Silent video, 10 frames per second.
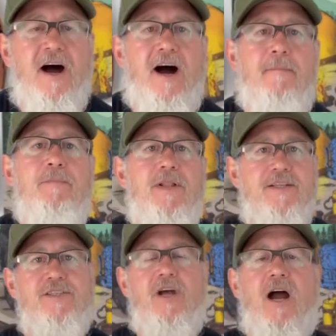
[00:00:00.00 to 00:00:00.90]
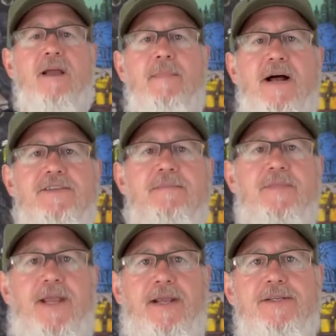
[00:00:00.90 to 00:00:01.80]
Let's talk about some
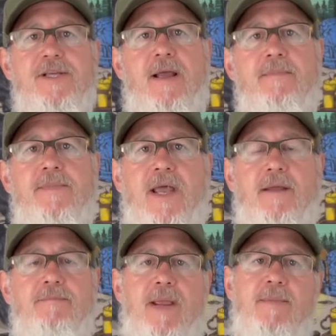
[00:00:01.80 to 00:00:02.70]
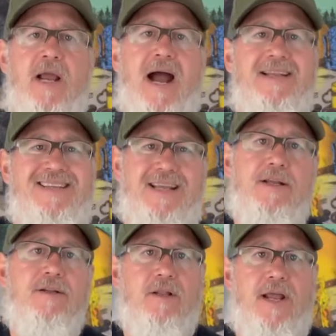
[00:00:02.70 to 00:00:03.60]
things that maybe I
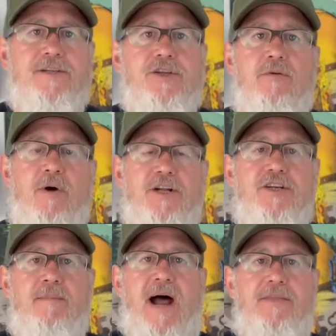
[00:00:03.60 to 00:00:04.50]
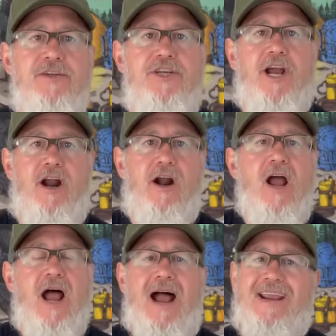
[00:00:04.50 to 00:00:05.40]
didn't like so much about the chair.
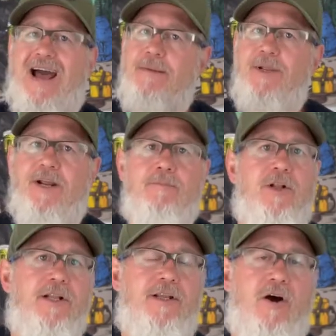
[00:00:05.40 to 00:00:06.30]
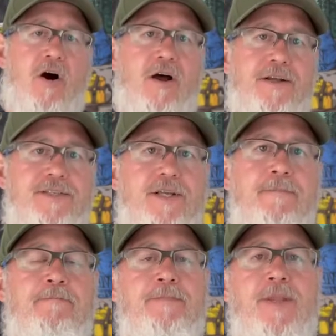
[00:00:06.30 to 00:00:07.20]
I gotta be completely honest,
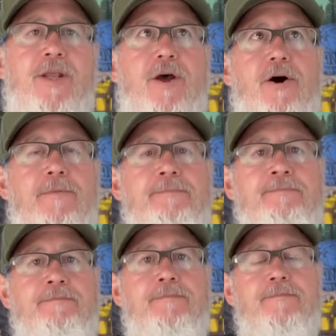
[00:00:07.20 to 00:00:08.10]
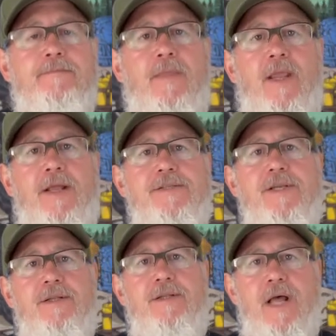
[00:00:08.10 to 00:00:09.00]
you know,
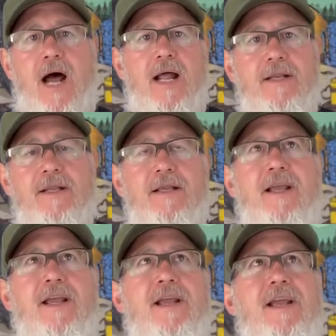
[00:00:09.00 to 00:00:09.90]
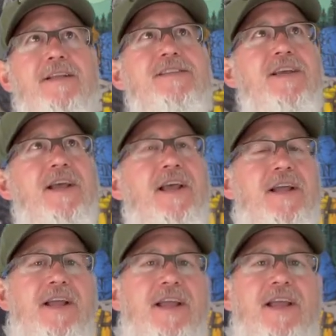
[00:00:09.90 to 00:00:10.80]
it's not
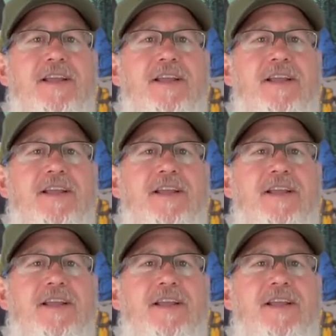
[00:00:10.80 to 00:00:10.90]
that